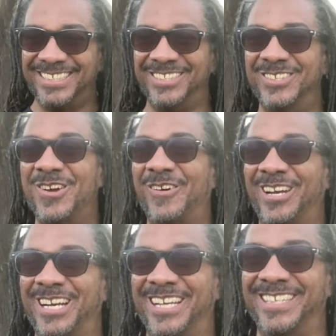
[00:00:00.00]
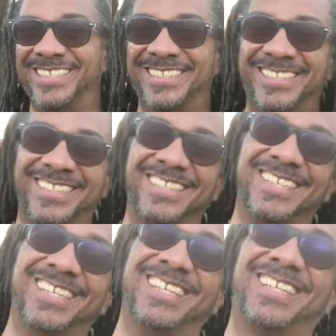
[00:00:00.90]
You know what it is.
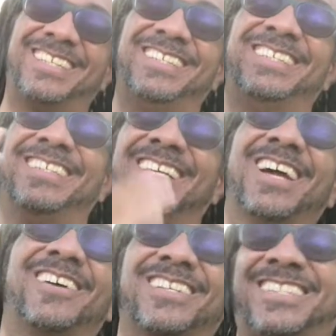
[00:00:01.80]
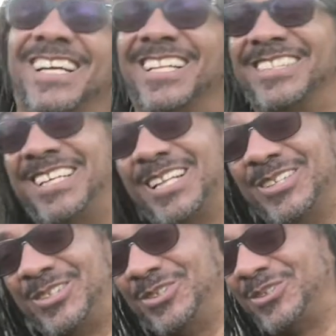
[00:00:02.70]
Eric Taylor,
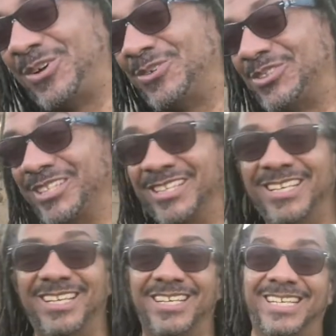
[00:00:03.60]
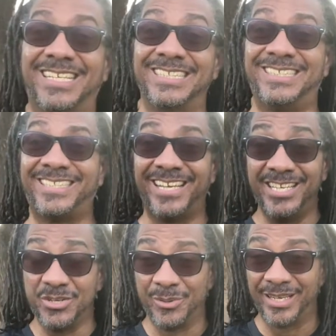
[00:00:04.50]
Taylored2U Coaching,
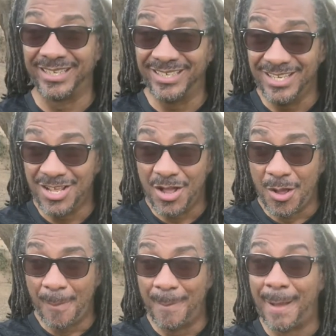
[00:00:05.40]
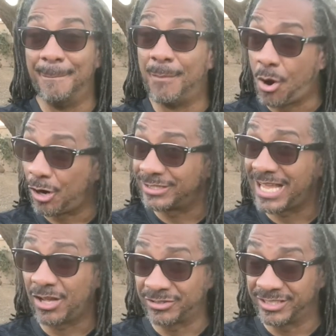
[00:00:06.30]
continuing my Mars
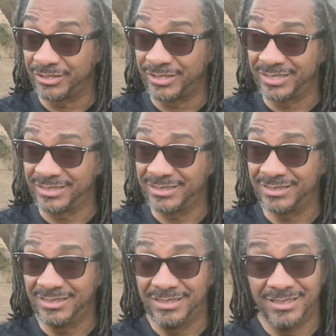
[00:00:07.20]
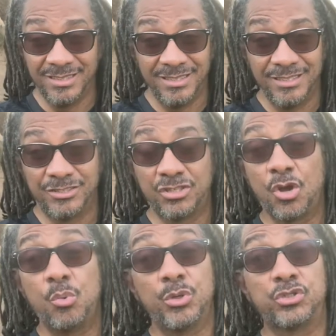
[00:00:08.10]
house series.
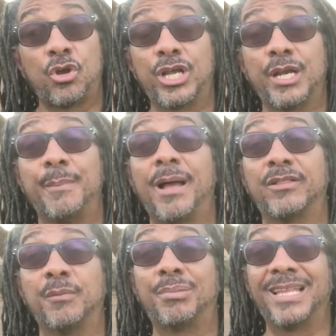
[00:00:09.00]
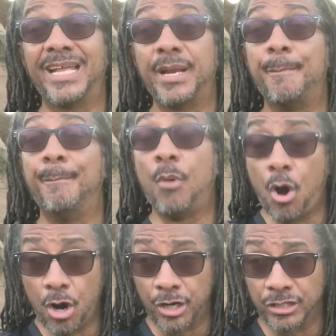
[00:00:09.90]
So we're talking about the planet
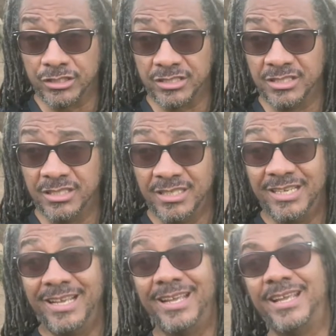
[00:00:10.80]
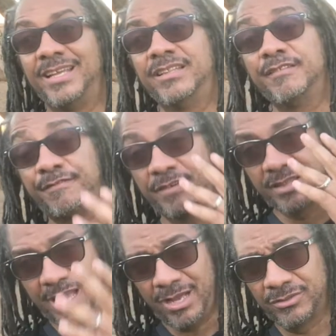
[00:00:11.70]
Mars in the 5th
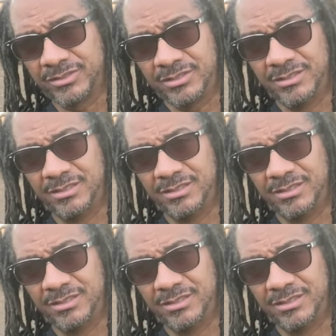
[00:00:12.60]
house.